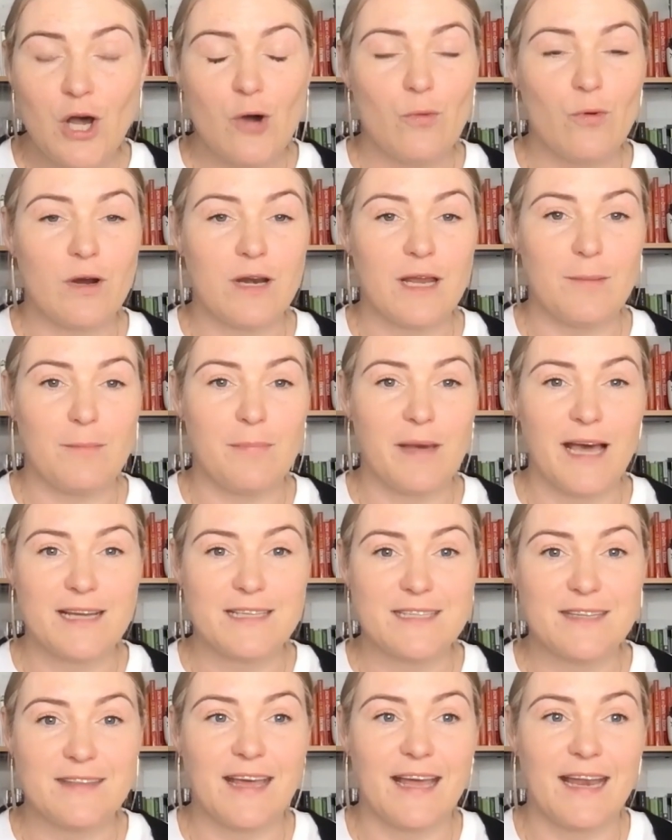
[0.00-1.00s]
What impact
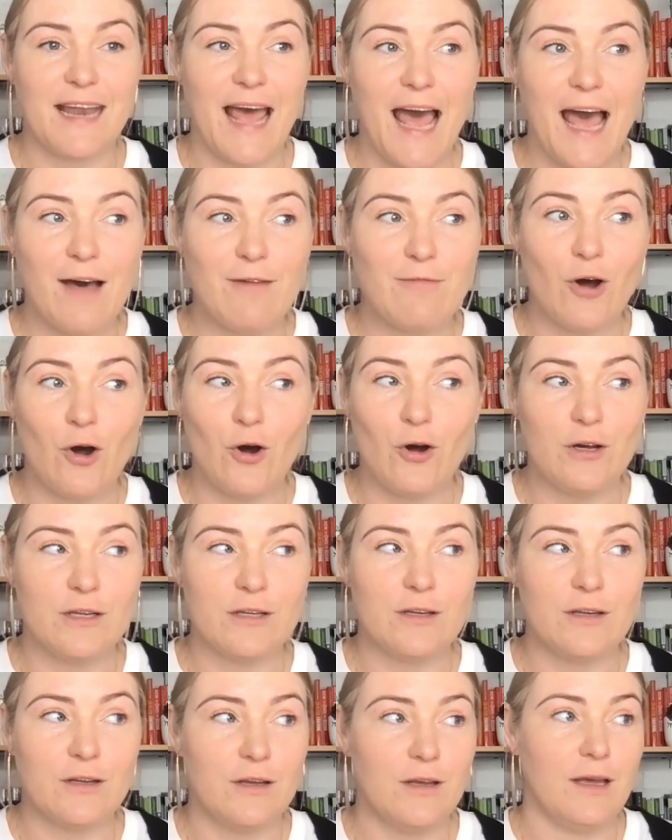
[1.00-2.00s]
did that have
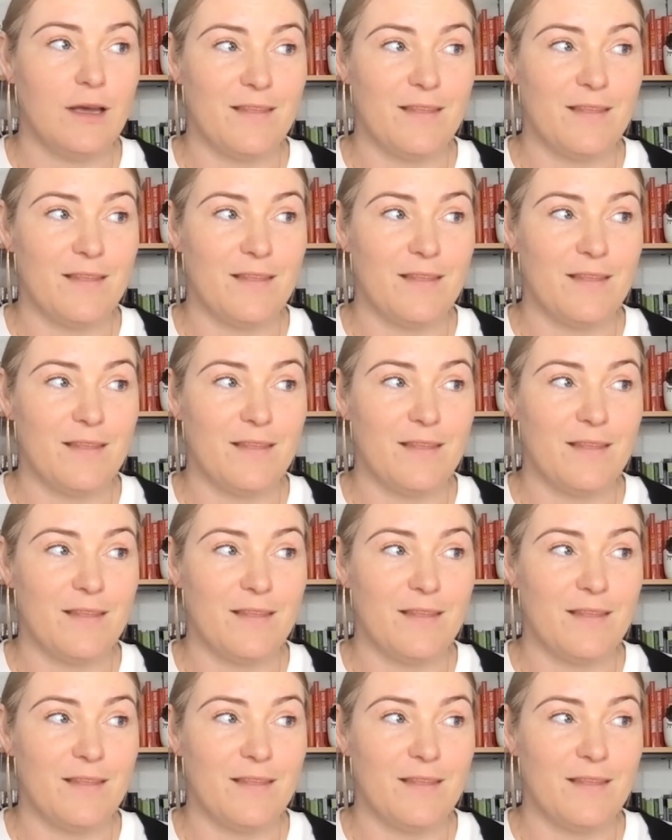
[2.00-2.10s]
on